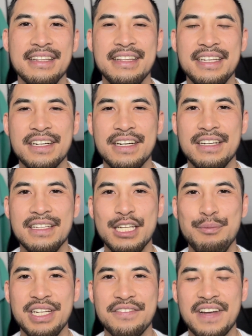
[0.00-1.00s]
The
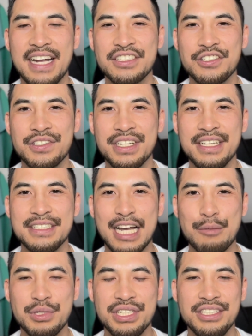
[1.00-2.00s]
limiting factor is
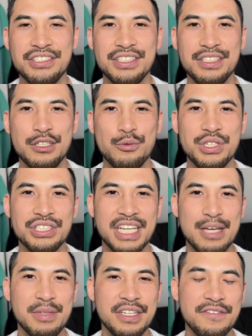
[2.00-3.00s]
hypotension, which
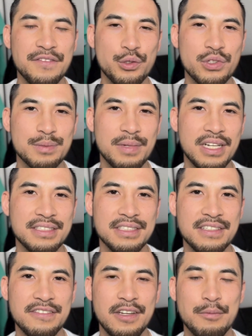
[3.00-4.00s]
can be fluid
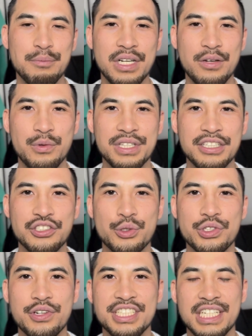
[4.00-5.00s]
responsive, but with its
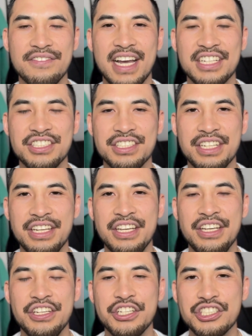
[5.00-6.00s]
short duration of action,
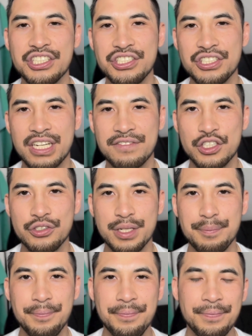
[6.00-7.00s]
you can just shut off the drip.